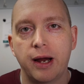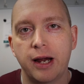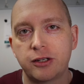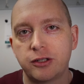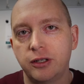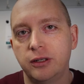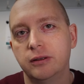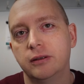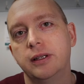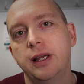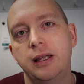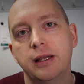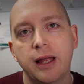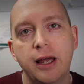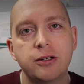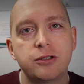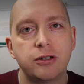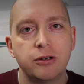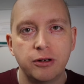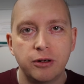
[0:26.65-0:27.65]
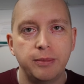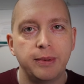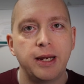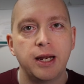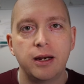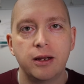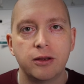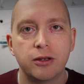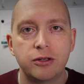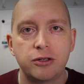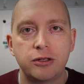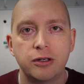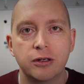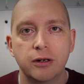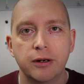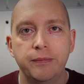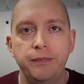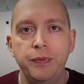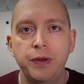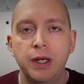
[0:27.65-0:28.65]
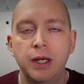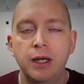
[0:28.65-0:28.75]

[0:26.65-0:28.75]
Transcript: actually late last year to the beginning of this year,